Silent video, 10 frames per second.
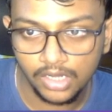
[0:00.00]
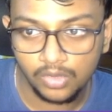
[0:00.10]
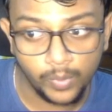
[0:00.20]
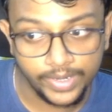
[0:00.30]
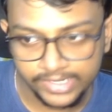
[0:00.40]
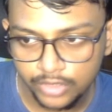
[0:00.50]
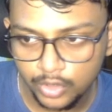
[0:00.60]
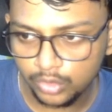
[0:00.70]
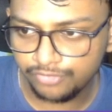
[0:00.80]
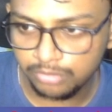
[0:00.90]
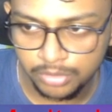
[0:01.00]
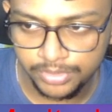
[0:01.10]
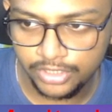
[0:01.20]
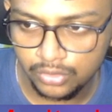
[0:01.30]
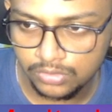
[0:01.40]
White actually goes for bishop
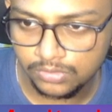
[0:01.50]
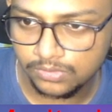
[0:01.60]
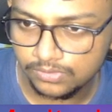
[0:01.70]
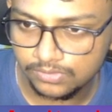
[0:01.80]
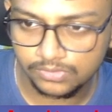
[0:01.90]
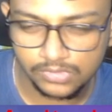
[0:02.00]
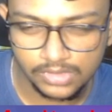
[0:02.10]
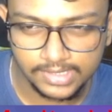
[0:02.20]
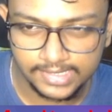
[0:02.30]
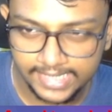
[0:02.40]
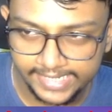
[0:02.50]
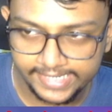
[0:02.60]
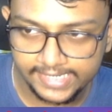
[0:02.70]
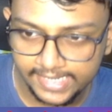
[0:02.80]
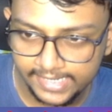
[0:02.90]
d2, knight
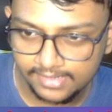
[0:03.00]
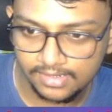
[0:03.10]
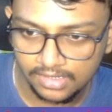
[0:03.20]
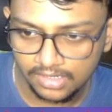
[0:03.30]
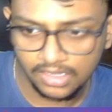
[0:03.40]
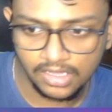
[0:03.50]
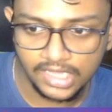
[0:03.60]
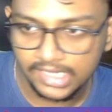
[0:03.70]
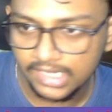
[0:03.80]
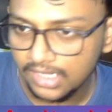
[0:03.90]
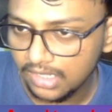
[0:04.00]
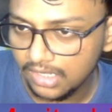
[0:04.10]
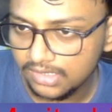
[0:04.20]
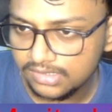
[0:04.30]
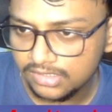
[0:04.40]
d8.
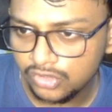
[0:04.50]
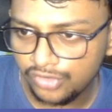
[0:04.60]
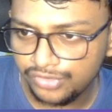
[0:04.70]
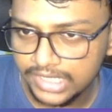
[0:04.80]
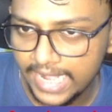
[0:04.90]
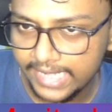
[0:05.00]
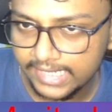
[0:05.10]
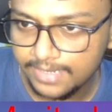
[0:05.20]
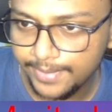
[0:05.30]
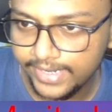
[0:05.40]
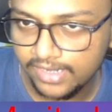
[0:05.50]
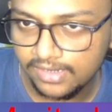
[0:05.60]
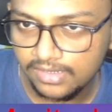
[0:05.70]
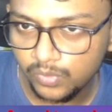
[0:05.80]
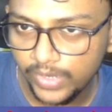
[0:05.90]
This is not really attacked
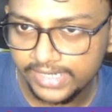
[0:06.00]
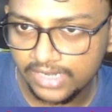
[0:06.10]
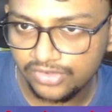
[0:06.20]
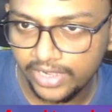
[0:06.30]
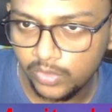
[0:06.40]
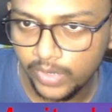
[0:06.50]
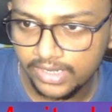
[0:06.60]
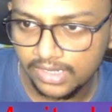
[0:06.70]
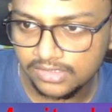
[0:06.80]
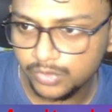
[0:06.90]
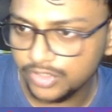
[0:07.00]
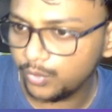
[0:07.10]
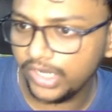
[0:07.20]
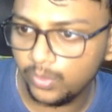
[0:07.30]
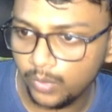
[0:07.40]
immediately. White can try to attack this with
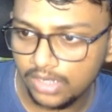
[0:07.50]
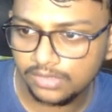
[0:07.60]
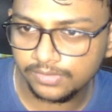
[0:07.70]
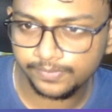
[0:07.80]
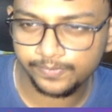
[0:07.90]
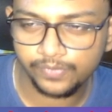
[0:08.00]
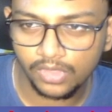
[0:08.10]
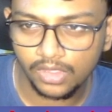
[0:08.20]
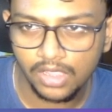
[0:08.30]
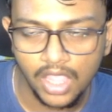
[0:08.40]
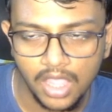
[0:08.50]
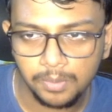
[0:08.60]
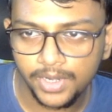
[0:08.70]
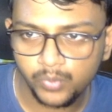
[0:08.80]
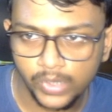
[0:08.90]
queen e1.
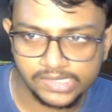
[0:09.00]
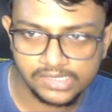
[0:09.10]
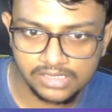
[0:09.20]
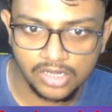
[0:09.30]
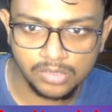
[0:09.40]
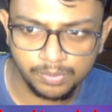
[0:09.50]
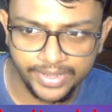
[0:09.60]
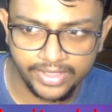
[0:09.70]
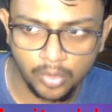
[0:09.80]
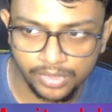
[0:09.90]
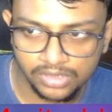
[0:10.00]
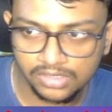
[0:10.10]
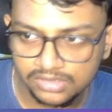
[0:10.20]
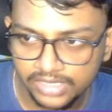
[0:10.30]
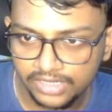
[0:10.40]
But white says I'll break open the
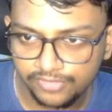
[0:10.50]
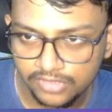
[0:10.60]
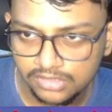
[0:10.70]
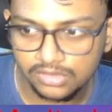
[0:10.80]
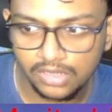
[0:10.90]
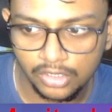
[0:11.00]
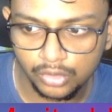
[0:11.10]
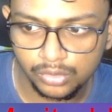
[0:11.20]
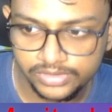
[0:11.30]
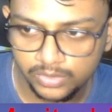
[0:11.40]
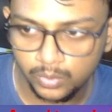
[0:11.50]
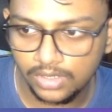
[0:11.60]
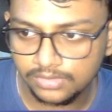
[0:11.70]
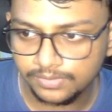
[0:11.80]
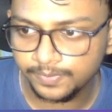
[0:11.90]
center first. I'll go
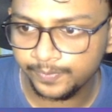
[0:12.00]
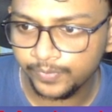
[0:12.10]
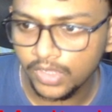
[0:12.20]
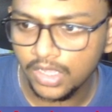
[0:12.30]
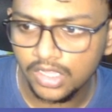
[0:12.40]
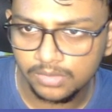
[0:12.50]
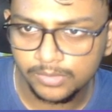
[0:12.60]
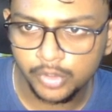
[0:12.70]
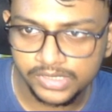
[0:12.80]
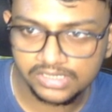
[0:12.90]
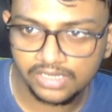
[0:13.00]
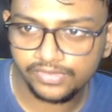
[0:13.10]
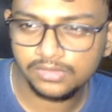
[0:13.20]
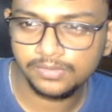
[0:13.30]
c1, bishop e7.